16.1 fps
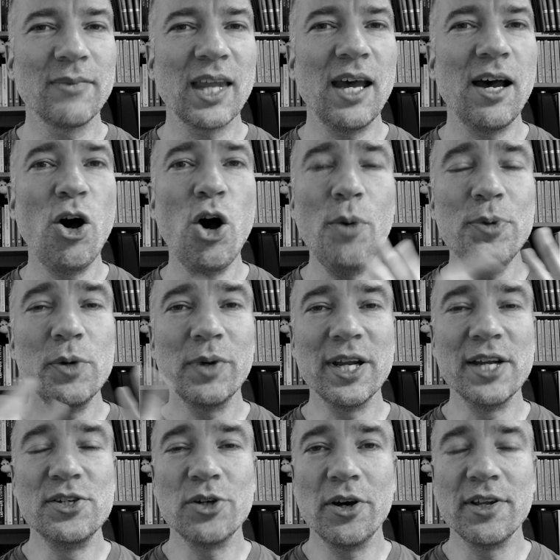I hope you will
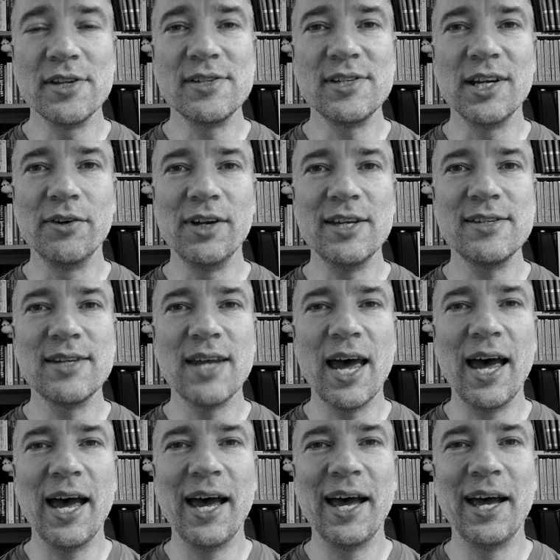enjoy this series
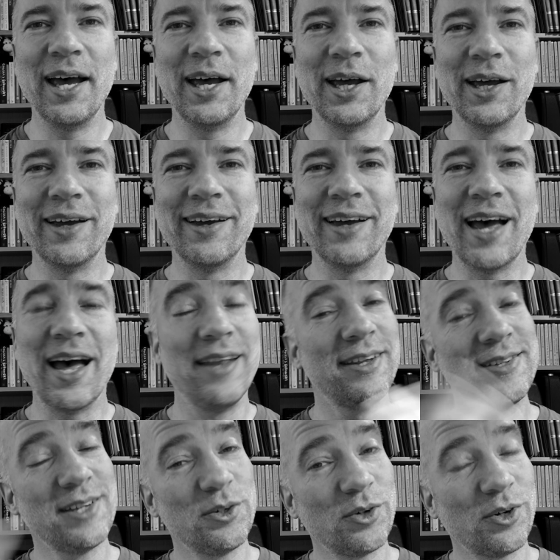and
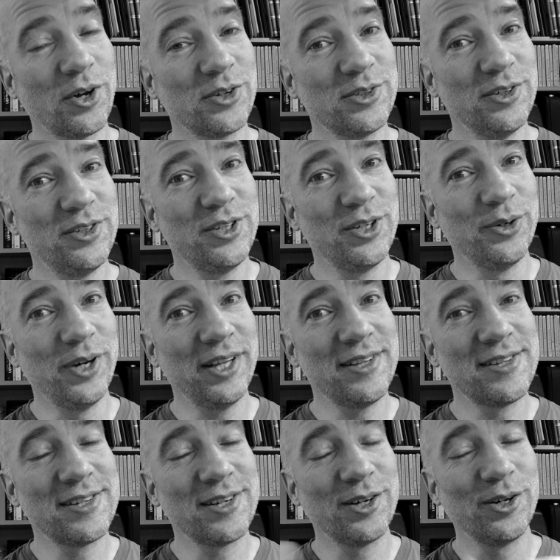this introduction to it.
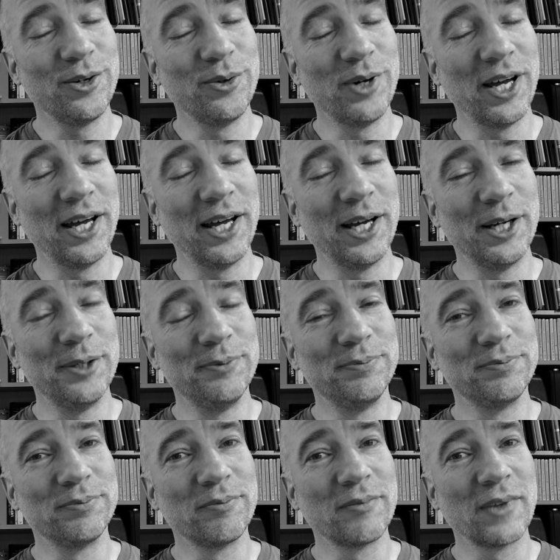So
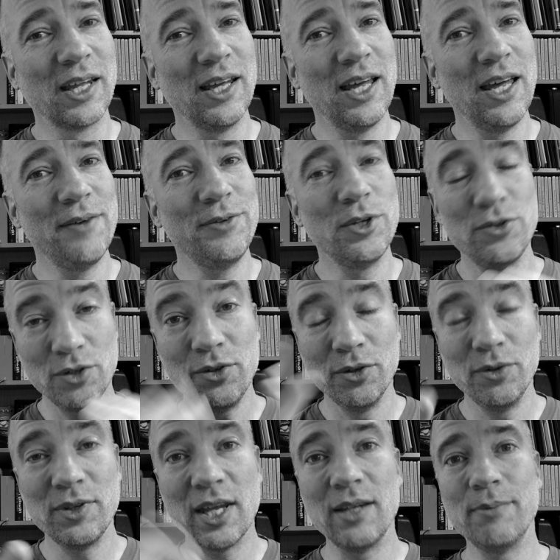if you
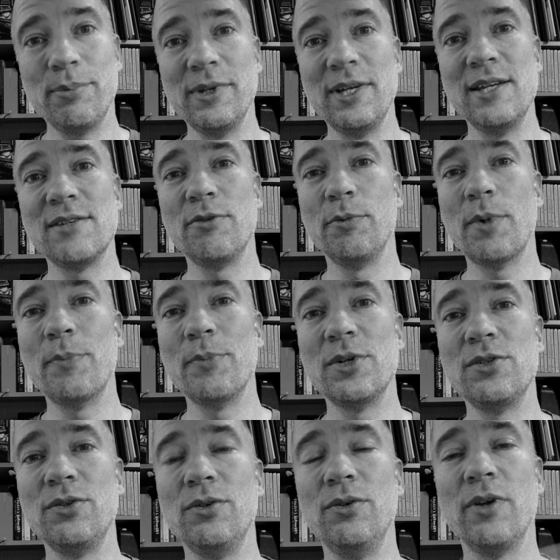do, then please remember
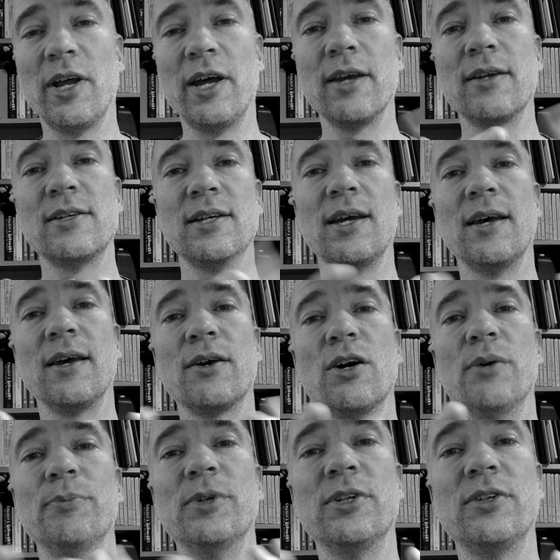to like, share,
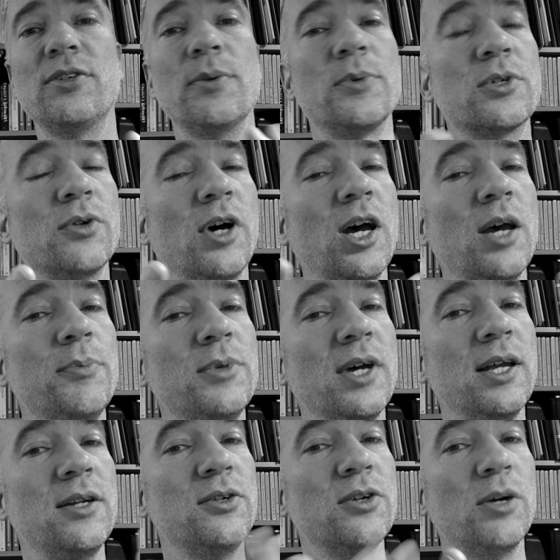comment, subscribe,
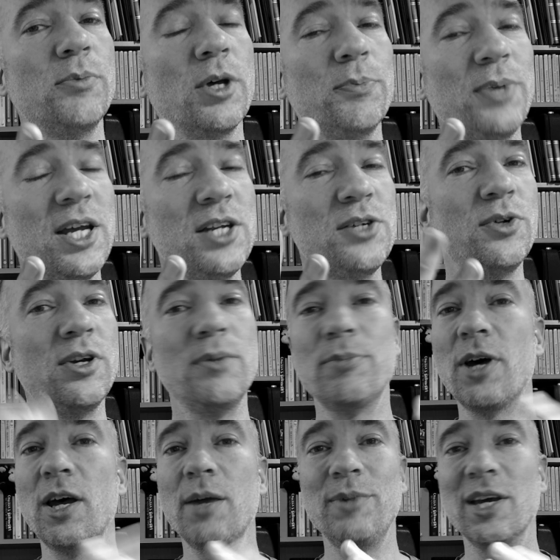and join me on Patreon.
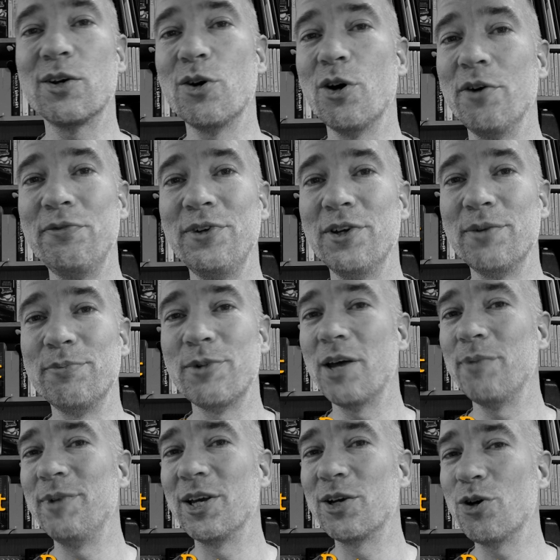Buy me a coffee on
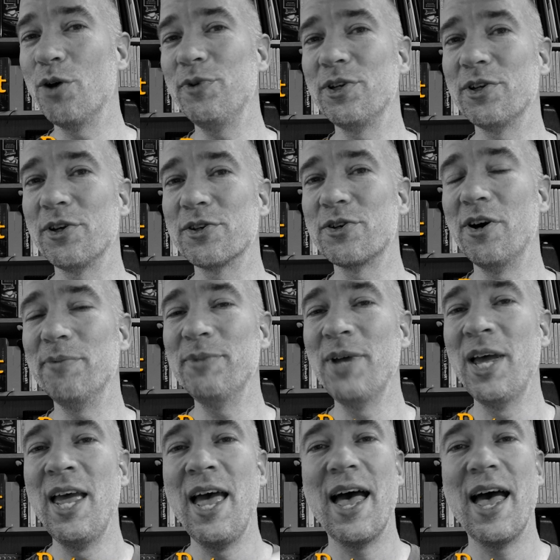buymeacoffee.com.